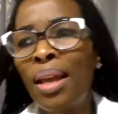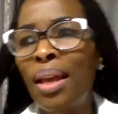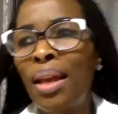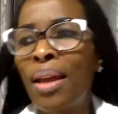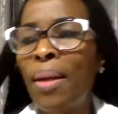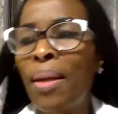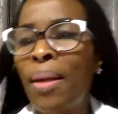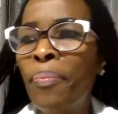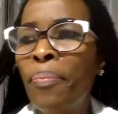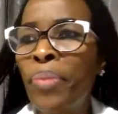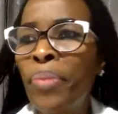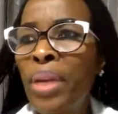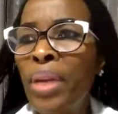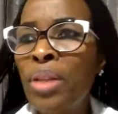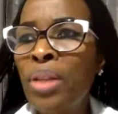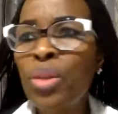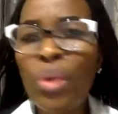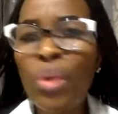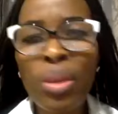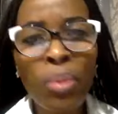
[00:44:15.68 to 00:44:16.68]
um,
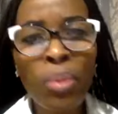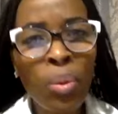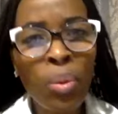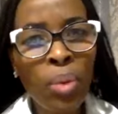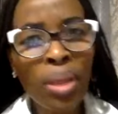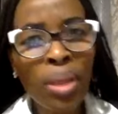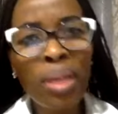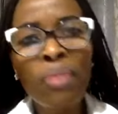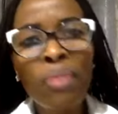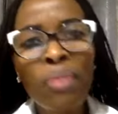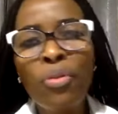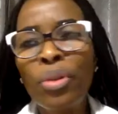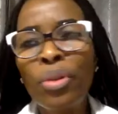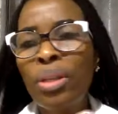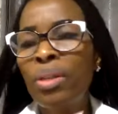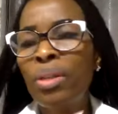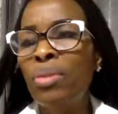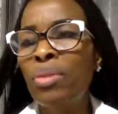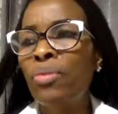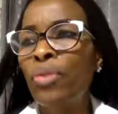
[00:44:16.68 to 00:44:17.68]
and so they were working for
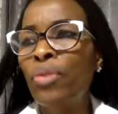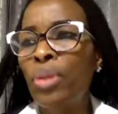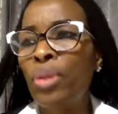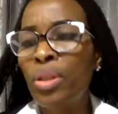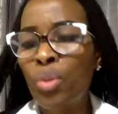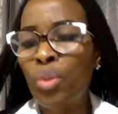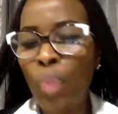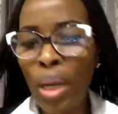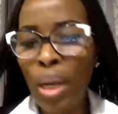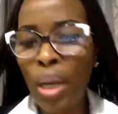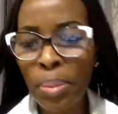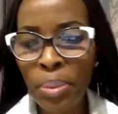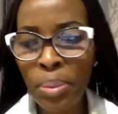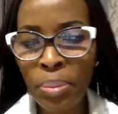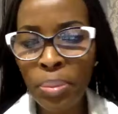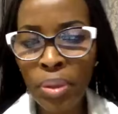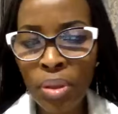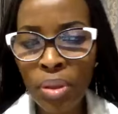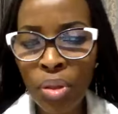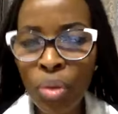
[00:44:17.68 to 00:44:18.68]
these for these white
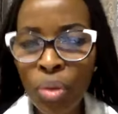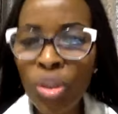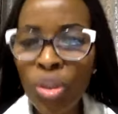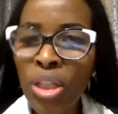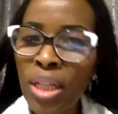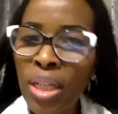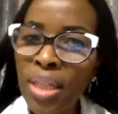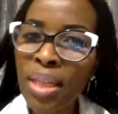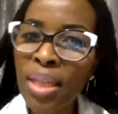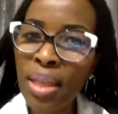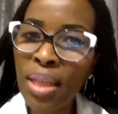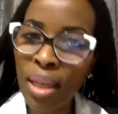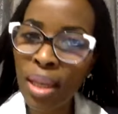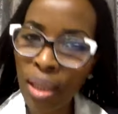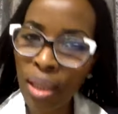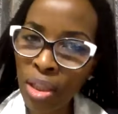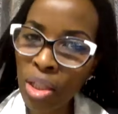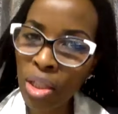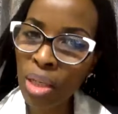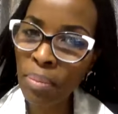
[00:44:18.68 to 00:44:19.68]
people. So she's in the
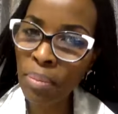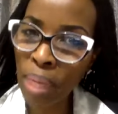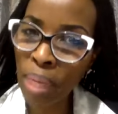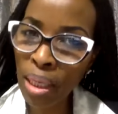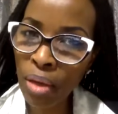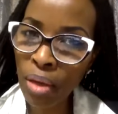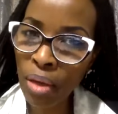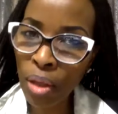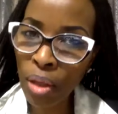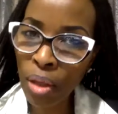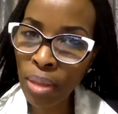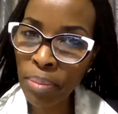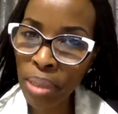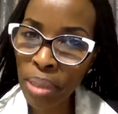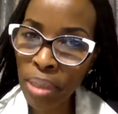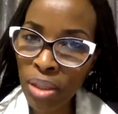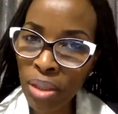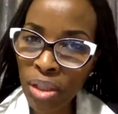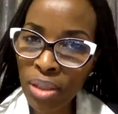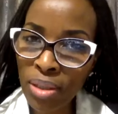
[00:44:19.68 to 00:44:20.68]
kitchen making all the
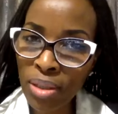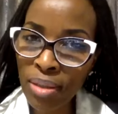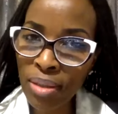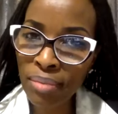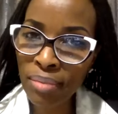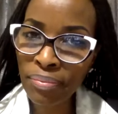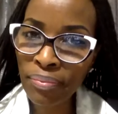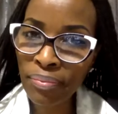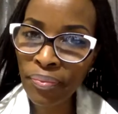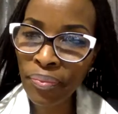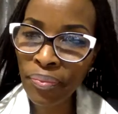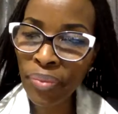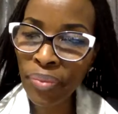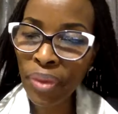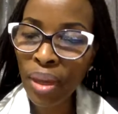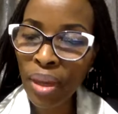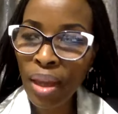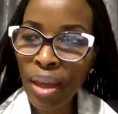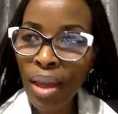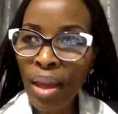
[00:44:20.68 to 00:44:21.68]
mixtures,
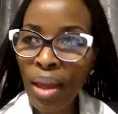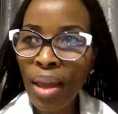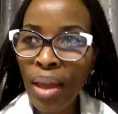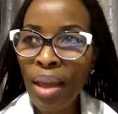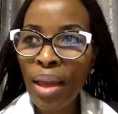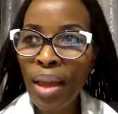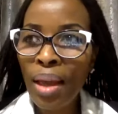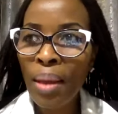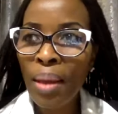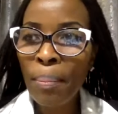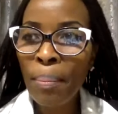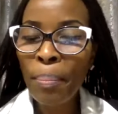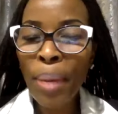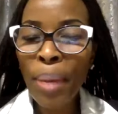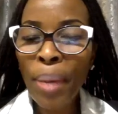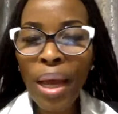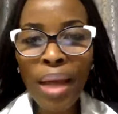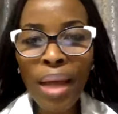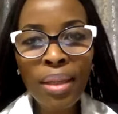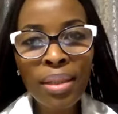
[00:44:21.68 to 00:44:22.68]

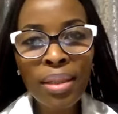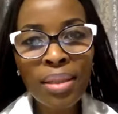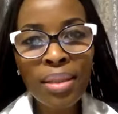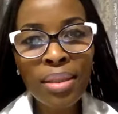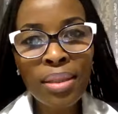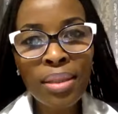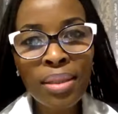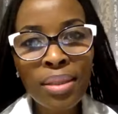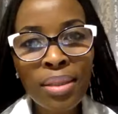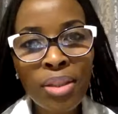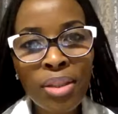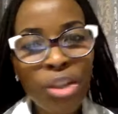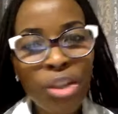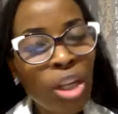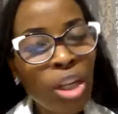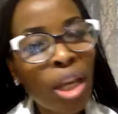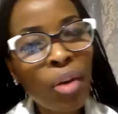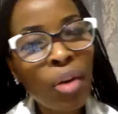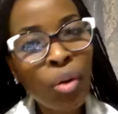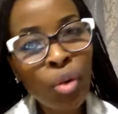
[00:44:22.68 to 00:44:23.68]
but she
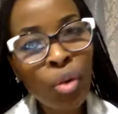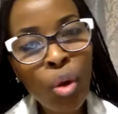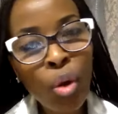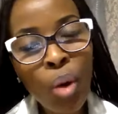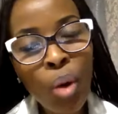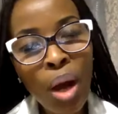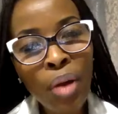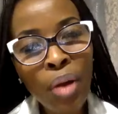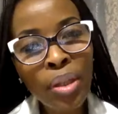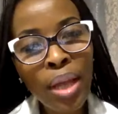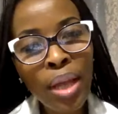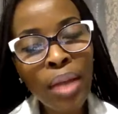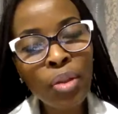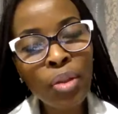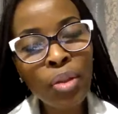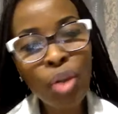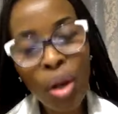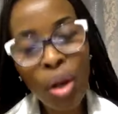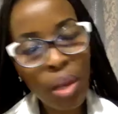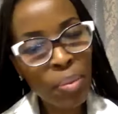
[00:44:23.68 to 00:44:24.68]
cannot go out
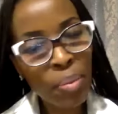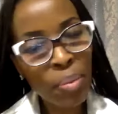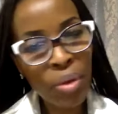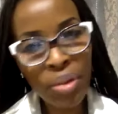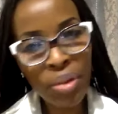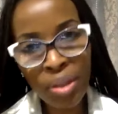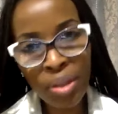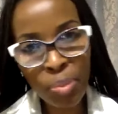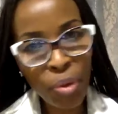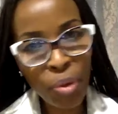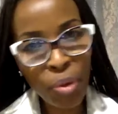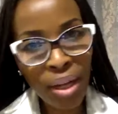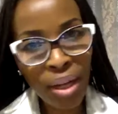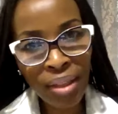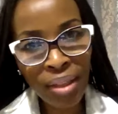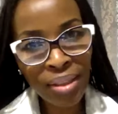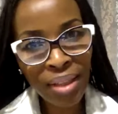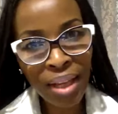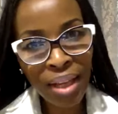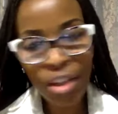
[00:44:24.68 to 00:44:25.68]
and talk about this
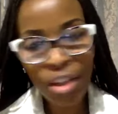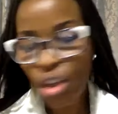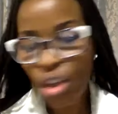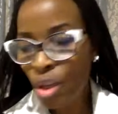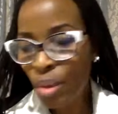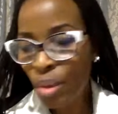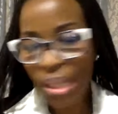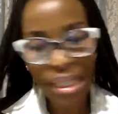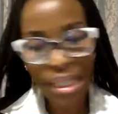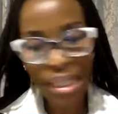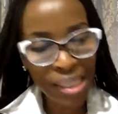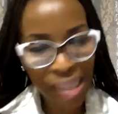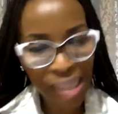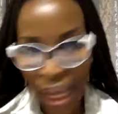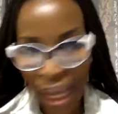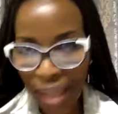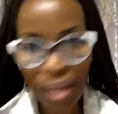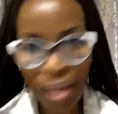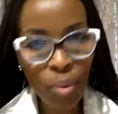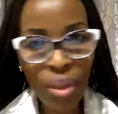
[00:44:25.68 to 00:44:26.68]
product, and she knows
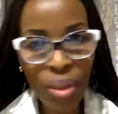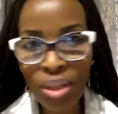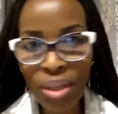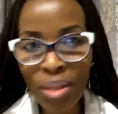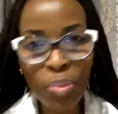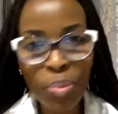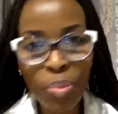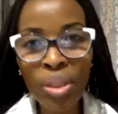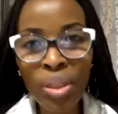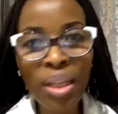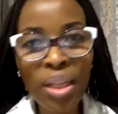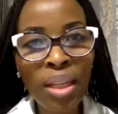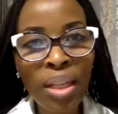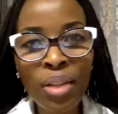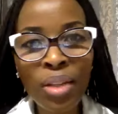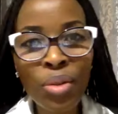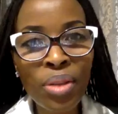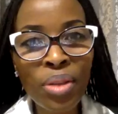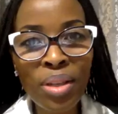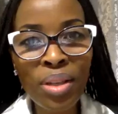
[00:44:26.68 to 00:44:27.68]
exactly what she's putting
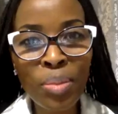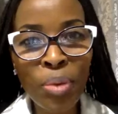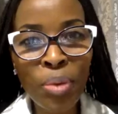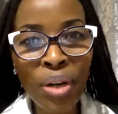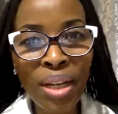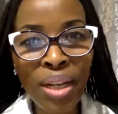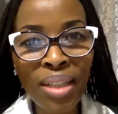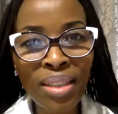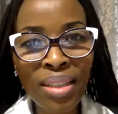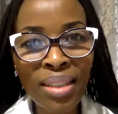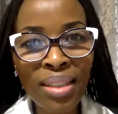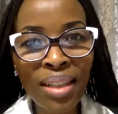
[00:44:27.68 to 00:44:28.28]
into this product.